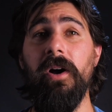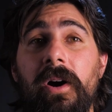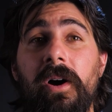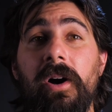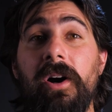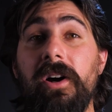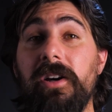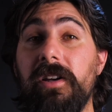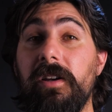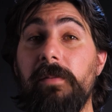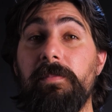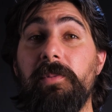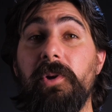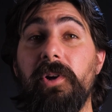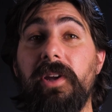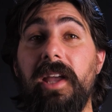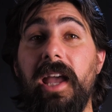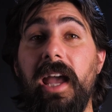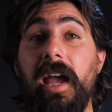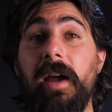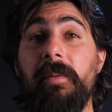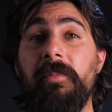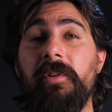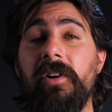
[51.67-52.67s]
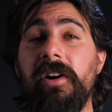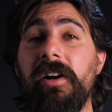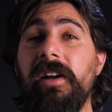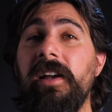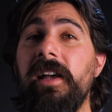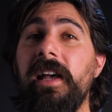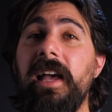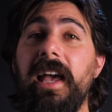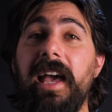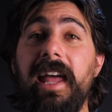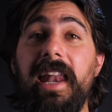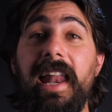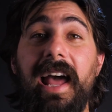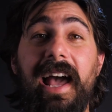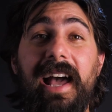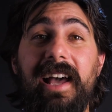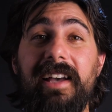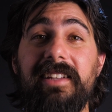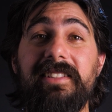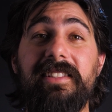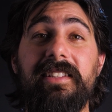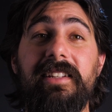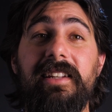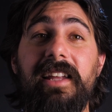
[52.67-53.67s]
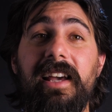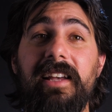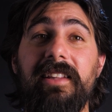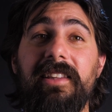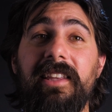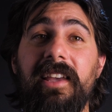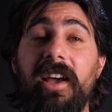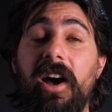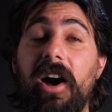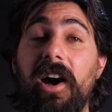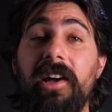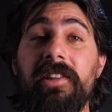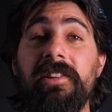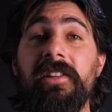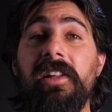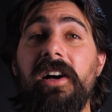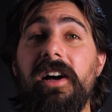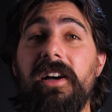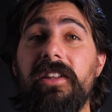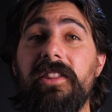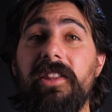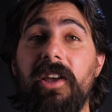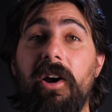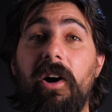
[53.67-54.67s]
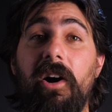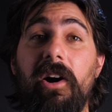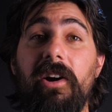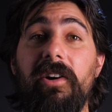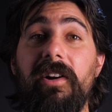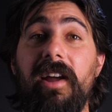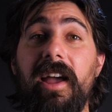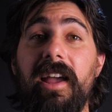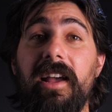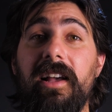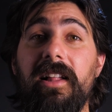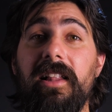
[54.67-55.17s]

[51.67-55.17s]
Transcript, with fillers: hook up your camera, and accidentally unlock the RA